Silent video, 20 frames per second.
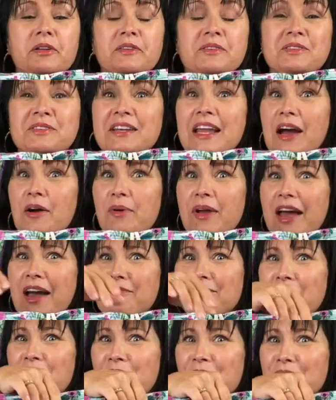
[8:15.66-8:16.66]
Now we have
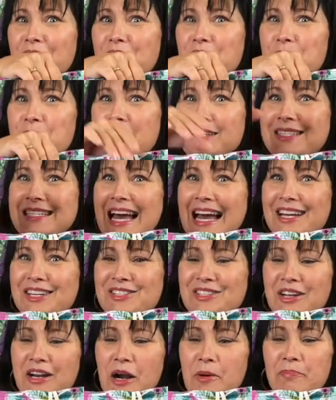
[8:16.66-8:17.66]
our loop attached
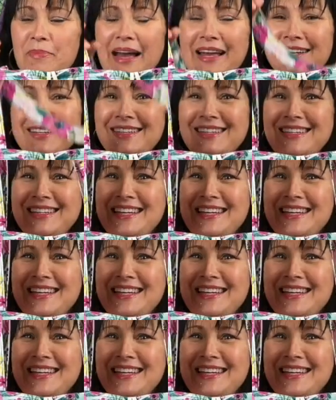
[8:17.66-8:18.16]
on our button.